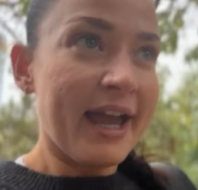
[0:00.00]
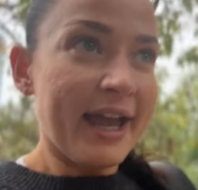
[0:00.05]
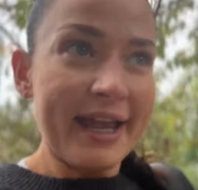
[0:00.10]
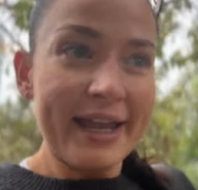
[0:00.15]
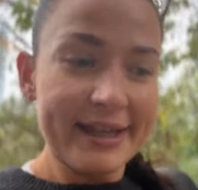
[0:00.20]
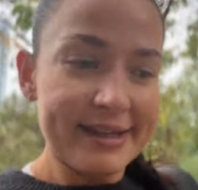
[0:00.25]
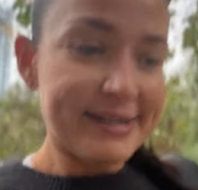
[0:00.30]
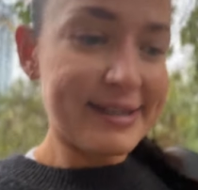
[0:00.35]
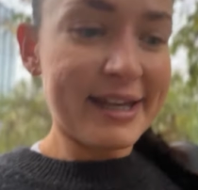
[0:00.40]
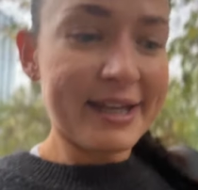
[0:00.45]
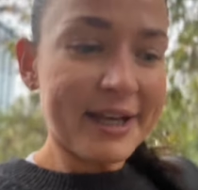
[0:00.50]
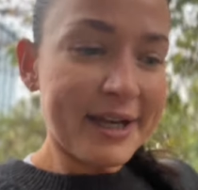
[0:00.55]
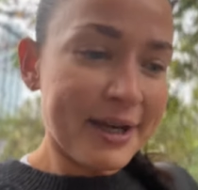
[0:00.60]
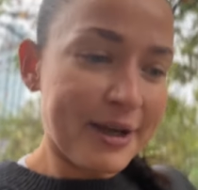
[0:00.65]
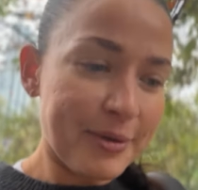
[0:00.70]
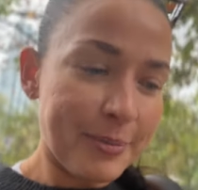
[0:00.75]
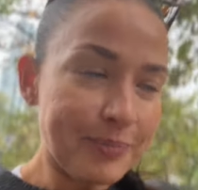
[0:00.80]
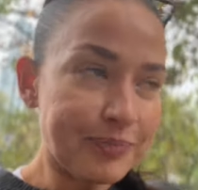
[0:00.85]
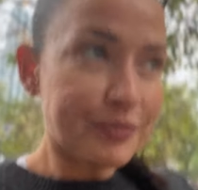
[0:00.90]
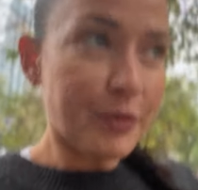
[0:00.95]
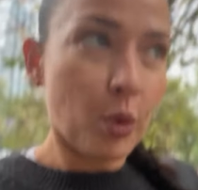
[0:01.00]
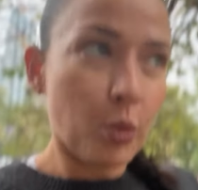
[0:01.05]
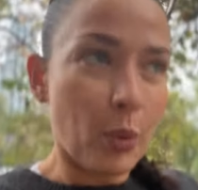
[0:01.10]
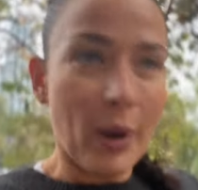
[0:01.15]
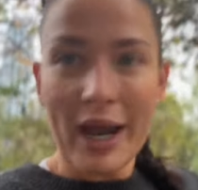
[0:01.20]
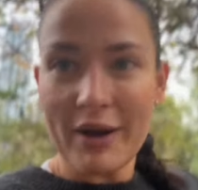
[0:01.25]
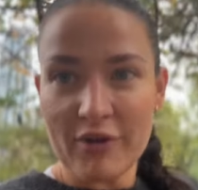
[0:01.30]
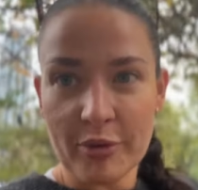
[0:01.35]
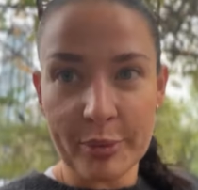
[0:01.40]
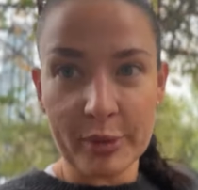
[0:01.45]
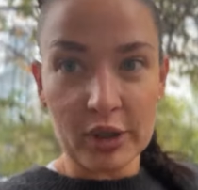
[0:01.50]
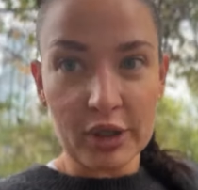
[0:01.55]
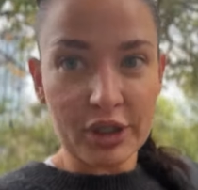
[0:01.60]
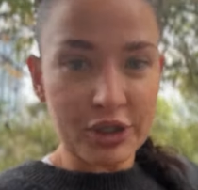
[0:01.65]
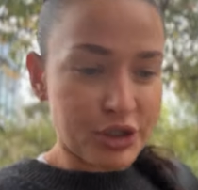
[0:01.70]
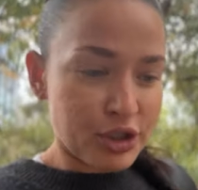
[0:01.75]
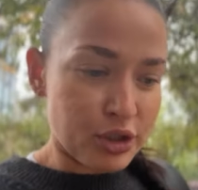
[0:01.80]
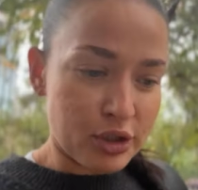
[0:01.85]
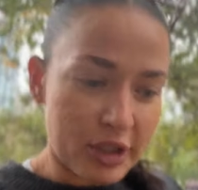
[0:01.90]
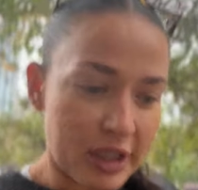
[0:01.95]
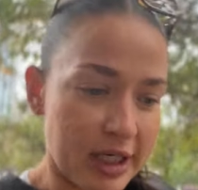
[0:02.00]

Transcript: it's like a wearable couture